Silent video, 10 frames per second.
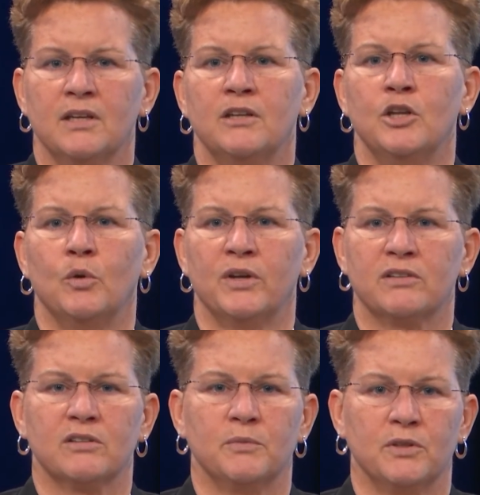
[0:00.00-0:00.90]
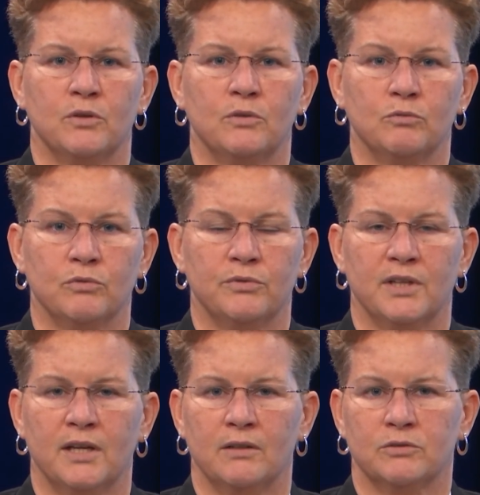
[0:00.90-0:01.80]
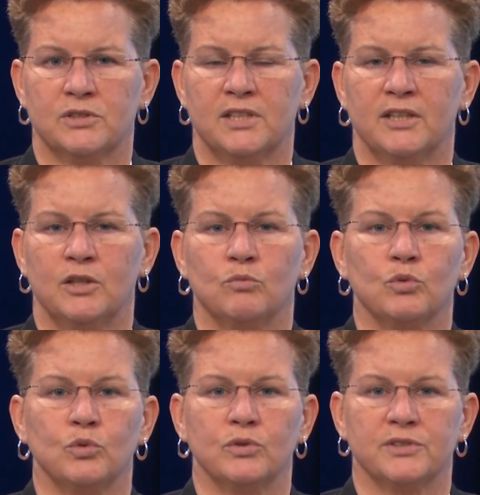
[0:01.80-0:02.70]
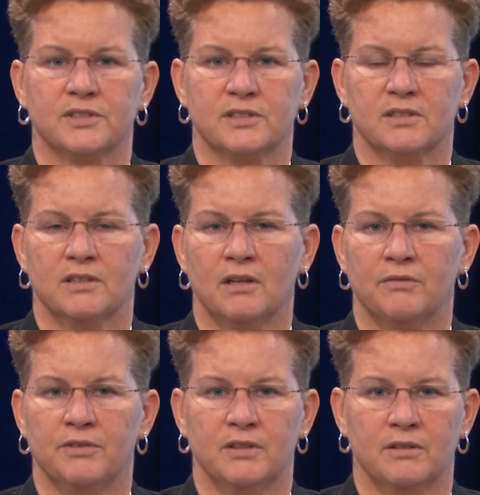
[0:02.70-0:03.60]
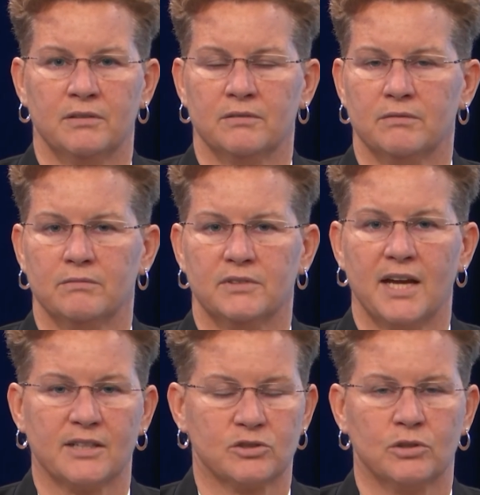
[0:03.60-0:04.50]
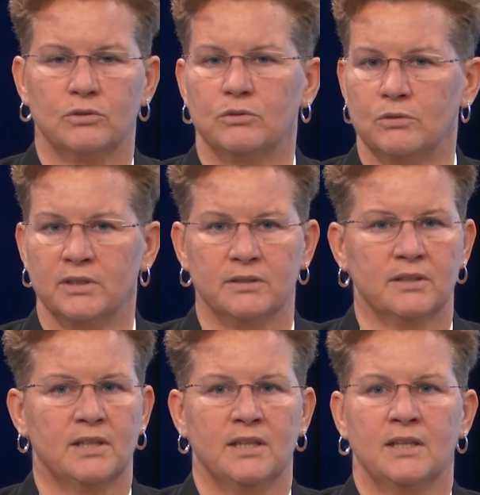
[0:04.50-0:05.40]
knowing some of the outstanding rules of the tax code and